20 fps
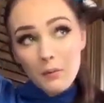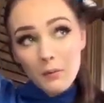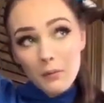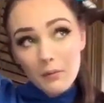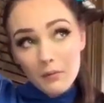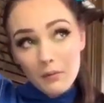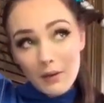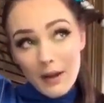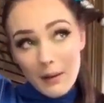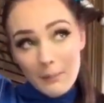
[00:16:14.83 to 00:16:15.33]

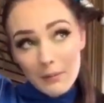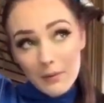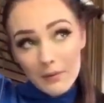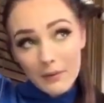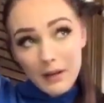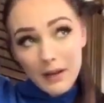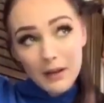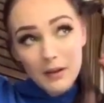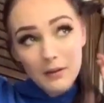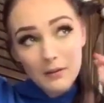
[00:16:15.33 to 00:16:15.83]

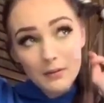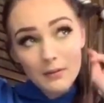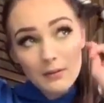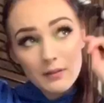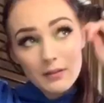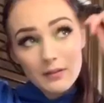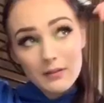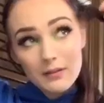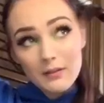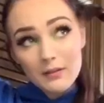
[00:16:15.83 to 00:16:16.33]

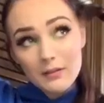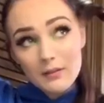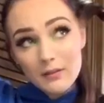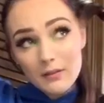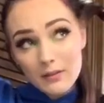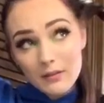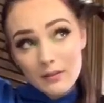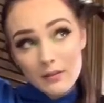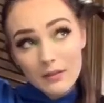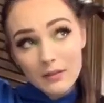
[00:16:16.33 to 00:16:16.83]
wraparound
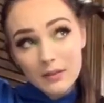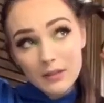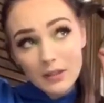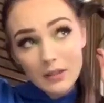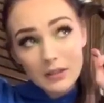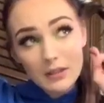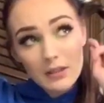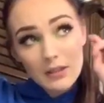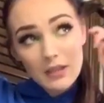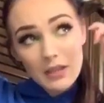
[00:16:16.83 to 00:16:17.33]

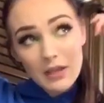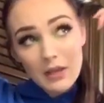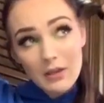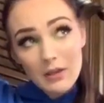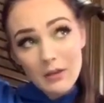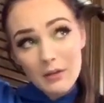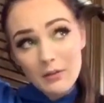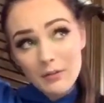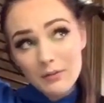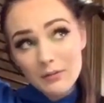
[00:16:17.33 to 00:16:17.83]

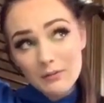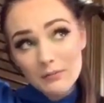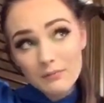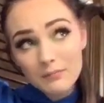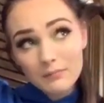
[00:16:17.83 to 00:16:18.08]
dealio.